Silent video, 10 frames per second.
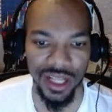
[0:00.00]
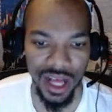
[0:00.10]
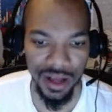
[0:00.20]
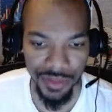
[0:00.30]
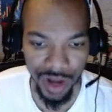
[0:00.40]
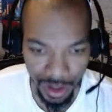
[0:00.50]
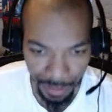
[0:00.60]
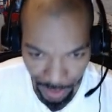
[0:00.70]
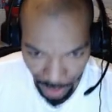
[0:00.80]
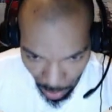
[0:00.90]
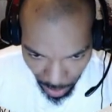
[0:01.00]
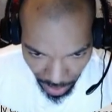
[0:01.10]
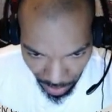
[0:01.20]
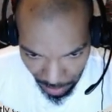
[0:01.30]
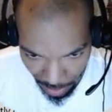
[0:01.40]
up
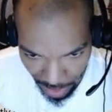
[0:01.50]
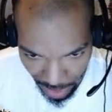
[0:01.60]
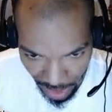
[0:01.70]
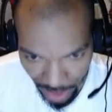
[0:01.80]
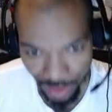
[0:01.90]
23%